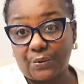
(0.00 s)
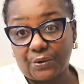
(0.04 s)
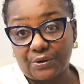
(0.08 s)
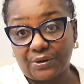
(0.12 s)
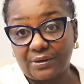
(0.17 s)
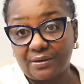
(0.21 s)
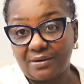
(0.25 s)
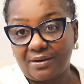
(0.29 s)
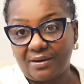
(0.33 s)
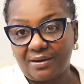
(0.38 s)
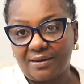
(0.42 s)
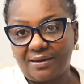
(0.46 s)

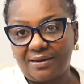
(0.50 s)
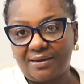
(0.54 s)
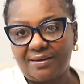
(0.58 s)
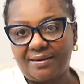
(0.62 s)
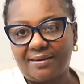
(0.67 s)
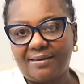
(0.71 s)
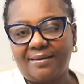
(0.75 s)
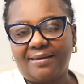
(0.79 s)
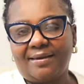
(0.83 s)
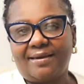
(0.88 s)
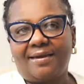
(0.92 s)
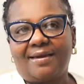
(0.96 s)
working on it
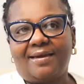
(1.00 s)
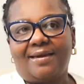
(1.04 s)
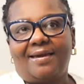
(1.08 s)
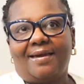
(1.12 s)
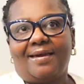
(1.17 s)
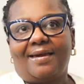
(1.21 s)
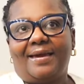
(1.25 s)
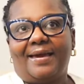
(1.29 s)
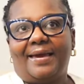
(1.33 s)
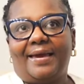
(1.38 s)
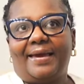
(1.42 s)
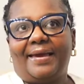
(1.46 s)

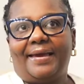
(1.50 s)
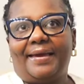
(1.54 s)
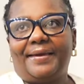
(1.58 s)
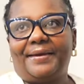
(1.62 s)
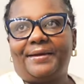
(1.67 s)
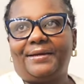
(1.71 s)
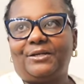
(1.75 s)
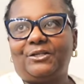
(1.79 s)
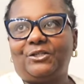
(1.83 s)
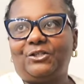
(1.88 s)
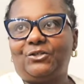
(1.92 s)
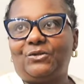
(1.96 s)

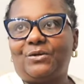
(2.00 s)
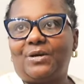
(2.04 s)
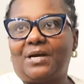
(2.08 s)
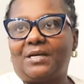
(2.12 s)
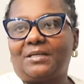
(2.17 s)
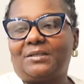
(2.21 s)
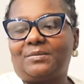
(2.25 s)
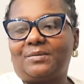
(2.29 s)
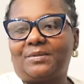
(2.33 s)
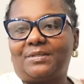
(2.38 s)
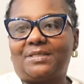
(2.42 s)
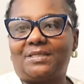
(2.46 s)
and you
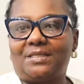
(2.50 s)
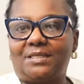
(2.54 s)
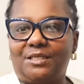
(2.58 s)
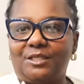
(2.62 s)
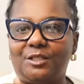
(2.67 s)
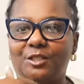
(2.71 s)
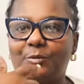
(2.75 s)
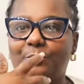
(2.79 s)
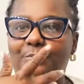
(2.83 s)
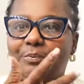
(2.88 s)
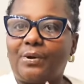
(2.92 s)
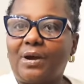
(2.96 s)
guys will see
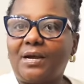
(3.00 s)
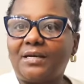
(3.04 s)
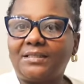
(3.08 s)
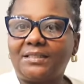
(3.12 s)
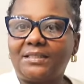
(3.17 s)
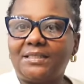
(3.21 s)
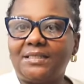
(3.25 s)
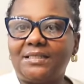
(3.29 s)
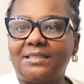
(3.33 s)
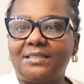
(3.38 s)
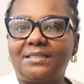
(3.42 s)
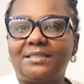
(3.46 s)
the
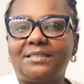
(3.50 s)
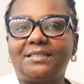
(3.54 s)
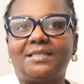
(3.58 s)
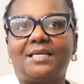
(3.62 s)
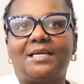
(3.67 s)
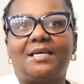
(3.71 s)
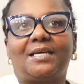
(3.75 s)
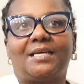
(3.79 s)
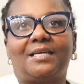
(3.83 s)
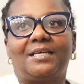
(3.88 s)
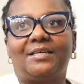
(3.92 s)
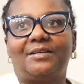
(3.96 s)
process
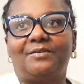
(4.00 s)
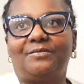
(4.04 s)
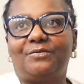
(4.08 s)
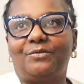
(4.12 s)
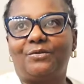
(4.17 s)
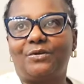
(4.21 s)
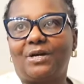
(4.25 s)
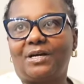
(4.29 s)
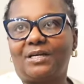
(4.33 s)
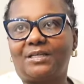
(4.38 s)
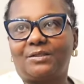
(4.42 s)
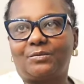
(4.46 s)
if you
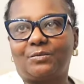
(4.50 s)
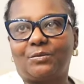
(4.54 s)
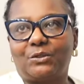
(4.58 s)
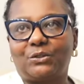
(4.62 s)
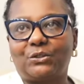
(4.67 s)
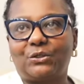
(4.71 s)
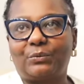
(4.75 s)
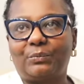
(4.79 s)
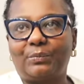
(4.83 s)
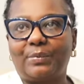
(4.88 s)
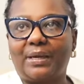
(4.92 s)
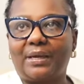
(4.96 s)
guys want
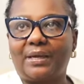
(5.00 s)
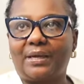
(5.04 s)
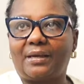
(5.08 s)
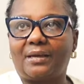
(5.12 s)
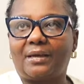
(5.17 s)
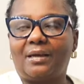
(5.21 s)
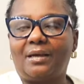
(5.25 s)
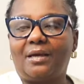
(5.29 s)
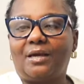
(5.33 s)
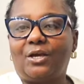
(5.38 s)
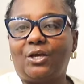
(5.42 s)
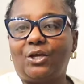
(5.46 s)
to make
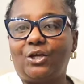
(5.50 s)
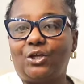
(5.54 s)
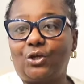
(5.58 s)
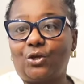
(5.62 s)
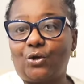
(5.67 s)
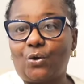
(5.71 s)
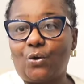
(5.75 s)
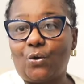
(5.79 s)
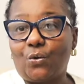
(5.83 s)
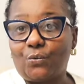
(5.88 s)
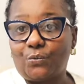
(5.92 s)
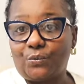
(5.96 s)

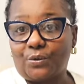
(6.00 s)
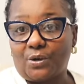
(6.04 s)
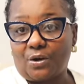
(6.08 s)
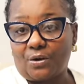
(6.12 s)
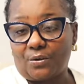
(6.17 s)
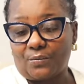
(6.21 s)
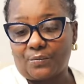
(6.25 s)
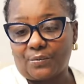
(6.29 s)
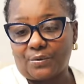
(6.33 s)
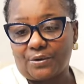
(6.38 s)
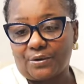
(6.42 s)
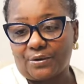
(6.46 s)
your own
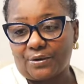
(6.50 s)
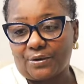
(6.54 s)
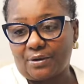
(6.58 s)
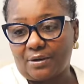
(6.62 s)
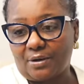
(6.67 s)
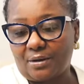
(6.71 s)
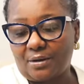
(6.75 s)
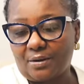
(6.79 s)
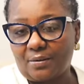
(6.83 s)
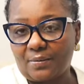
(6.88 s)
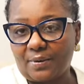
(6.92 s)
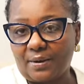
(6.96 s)
artwork
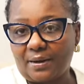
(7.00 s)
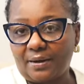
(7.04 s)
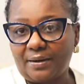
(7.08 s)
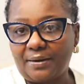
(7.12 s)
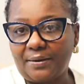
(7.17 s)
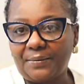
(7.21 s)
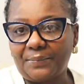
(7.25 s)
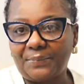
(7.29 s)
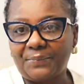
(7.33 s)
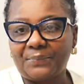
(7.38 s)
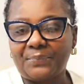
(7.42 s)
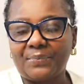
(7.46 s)

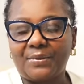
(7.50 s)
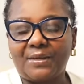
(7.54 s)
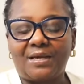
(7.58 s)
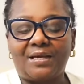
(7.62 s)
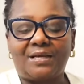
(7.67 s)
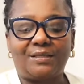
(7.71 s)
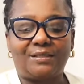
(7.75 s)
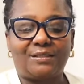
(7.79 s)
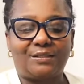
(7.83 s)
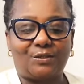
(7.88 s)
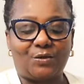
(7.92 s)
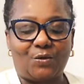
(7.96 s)
okay
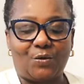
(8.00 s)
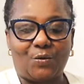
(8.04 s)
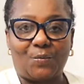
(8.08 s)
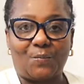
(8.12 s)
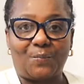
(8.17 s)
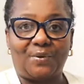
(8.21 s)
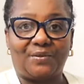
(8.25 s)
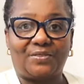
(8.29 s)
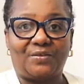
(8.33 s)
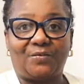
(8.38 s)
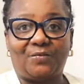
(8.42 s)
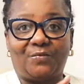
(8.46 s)
so
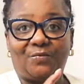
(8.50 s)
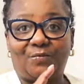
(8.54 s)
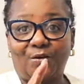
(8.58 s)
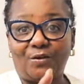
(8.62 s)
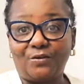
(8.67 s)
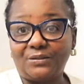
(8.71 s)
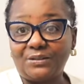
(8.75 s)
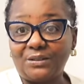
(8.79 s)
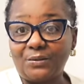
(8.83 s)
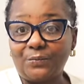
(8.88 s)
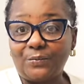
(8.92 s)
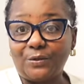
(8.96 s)
but the
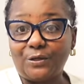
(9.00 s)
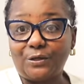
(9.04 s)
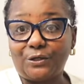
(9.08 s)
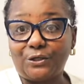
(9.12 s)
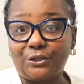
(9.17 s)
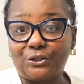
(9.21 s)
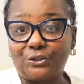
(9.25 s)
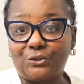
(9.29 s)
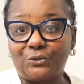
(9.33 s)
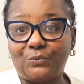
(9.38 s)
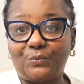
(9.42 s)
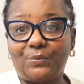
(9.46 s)
first thing we're gonna
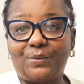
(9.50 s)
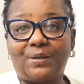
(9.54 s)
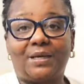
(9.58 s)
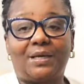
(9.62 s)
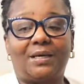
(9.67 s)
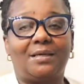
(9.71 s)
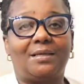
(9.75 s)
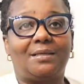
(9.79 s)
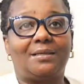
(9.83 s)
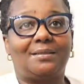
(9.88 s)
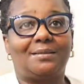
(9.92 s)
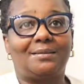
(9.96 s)
do
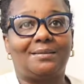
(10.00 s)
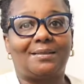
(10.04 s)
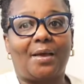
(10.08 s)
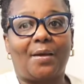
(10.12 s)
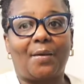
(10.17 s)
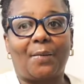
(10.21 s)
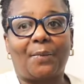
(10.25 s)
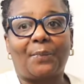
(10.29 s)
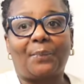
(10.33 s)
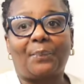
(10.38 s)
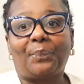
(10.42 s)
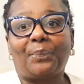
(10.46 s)
is
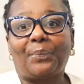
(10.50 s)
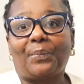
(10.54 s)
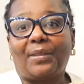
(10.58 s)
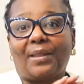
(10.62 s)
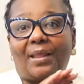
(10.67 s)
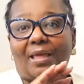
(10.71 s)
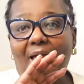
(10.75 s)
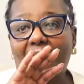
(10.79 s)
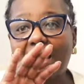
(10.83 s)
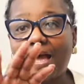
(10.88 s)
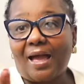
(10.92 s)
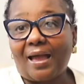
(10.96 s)

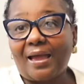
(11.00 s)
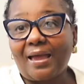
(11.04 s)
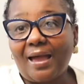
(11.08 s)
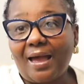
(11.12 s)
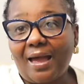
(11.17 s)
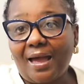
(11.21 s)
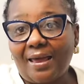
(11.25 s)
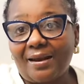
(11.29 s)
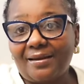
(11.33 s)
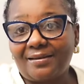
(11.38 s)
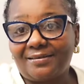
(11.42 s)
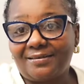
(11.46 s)
I
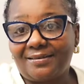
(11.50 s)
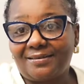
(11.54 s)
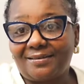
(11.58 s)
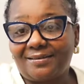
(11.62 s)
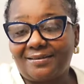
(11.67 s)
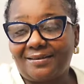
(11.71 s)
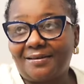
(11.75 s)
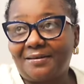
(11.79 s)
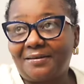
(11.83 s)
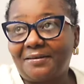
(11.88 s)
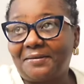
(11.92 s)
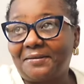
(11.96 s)
got
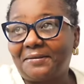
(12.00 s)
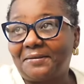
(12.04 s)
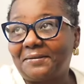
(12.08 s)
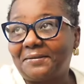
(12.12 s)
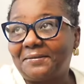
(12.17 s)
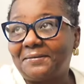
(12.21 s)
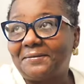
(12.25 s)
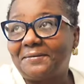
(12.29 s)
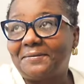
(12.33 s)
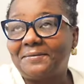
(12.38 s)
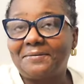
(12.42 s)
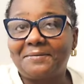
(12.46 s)
uh
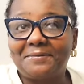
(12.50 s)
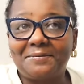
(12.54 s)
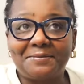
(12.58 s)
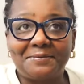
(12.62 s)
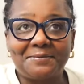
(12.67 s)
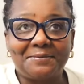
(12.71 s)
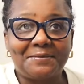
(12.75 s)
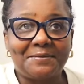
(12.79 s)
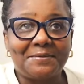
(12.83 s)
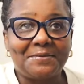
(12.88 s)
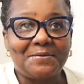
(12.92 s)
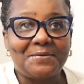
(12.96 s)

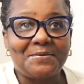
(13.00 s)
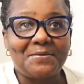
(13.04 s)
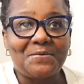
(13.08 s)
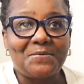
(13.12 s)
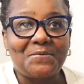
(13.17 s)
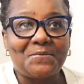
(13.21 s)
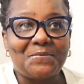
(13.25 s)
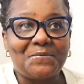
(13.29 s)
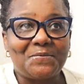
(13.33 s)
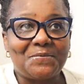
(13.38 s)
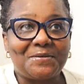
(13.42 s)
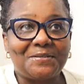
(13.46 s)

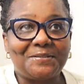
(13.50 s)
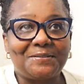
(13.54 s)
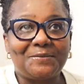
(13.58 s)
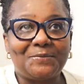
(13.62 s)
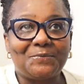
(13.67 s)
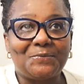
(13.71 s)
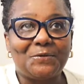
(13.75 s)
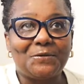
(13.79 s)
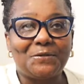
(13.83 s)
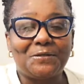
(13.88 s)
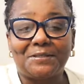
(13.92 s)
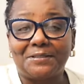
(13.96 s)
what's the
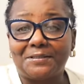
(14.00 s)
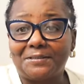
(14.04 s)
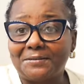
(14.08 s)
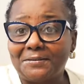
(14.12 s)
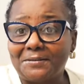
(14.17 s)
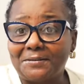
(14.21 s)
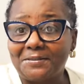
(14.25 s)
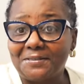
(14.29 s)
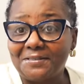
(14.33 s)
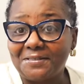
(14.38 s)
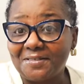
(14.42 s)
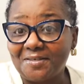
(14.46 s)
word a little
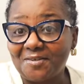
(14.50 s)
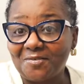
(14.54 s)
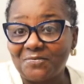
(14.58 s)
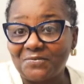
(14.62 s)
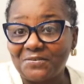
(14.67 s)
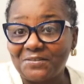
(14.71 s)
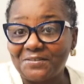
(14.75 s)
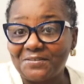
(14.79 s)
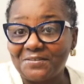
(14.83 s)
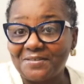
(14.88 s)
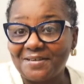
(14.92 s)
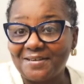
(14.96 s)
hookup for
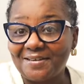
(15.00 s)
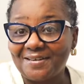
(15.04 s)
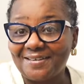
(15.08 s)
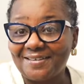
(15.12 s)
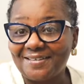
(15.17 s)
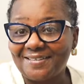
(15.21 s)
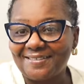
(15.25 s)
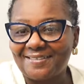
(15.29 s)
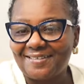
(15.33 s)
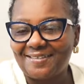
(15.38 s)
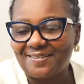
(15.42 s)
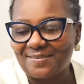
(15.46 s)
you
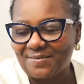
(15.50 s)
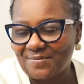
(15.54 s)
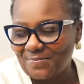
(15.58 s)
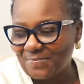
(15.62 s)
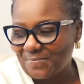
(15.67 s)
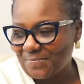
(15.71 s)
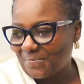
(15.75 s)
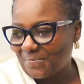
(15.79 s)
guys